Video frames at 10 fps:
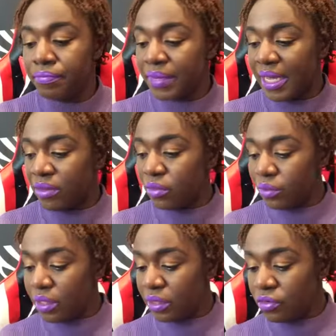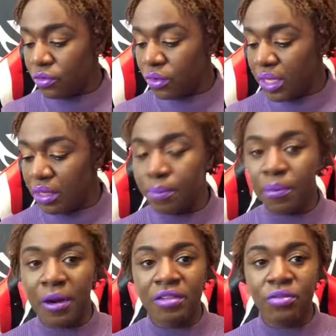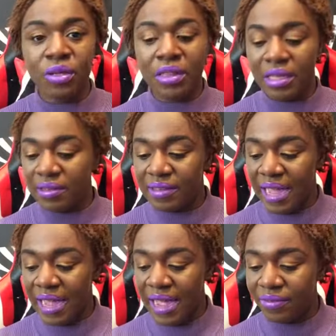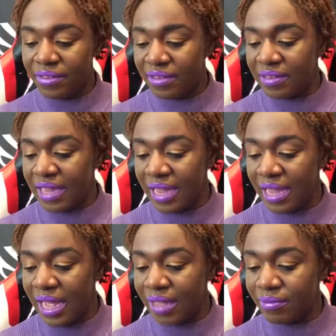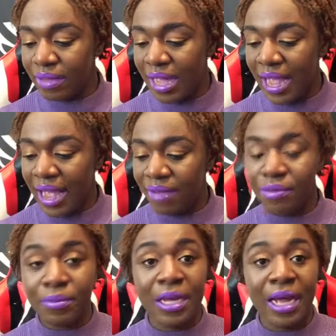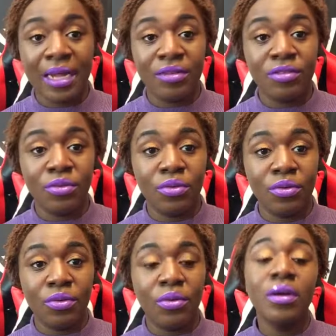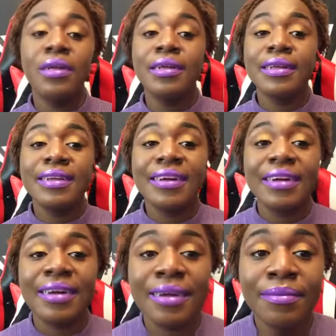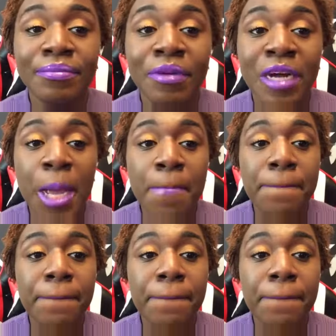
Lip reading: And you really do need a brush with this, I have to say. I have to be honest, you do. But